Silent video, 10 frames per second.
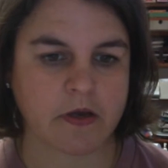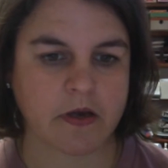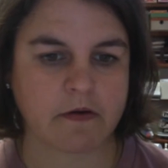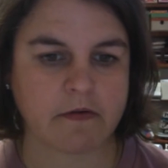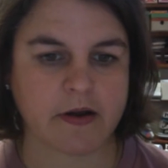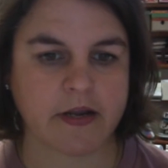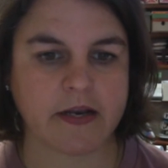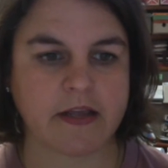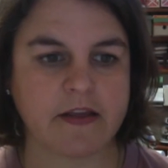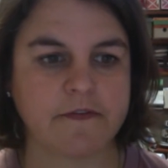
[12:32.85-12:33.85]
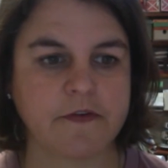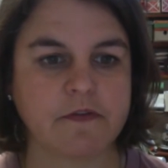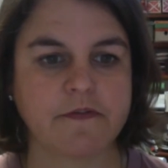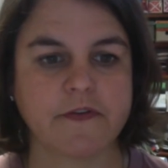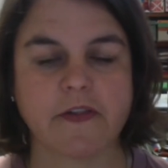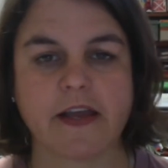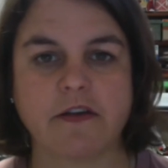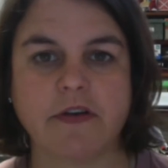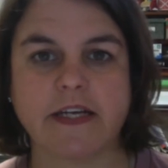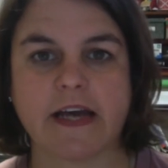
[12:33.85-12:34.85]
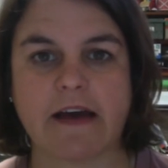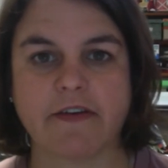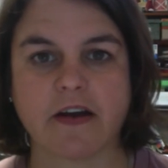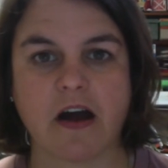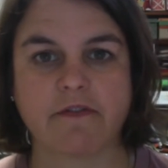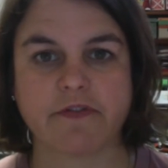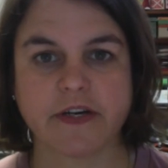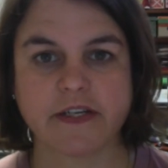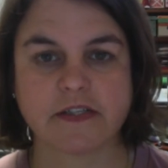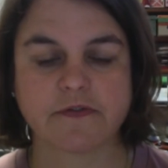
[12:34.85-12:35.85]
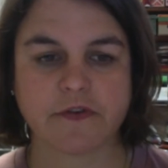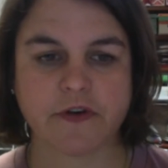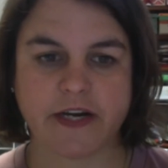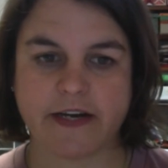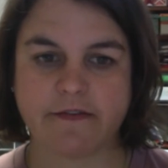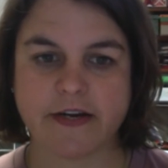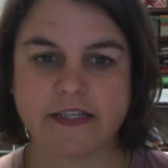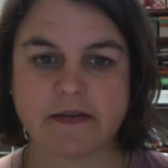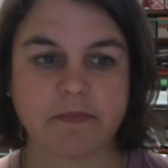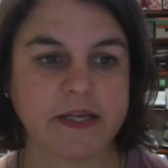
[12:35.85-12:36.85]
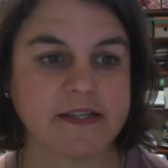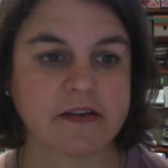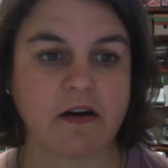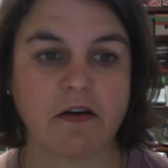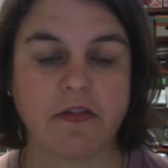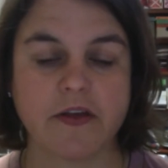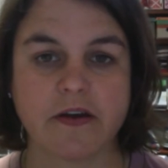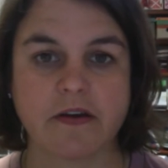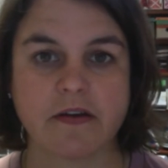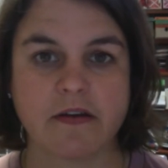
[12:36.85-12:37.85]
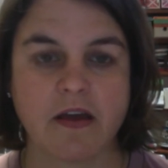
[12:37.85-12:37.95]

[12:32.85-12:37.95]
All right. If you feel like you need to have a conference for any reason, please call the